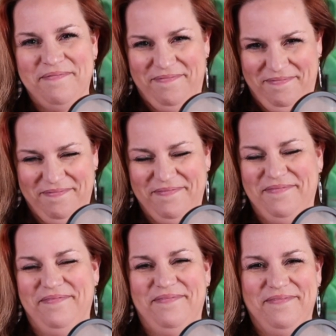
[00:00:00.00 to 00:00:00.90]

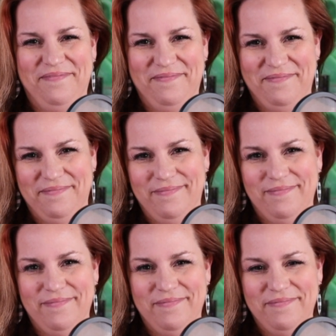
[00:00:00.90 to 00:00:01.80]

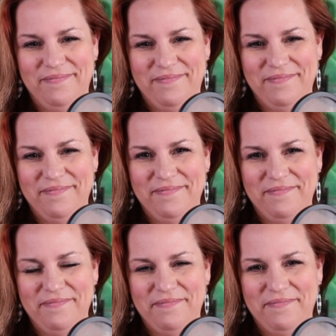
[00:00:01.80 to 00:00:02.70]

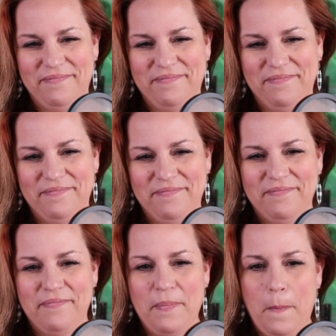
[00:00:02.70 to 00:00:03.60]

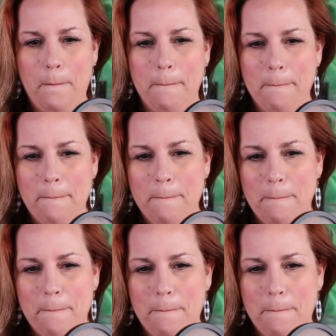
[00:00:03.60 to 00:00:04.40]
[no speech]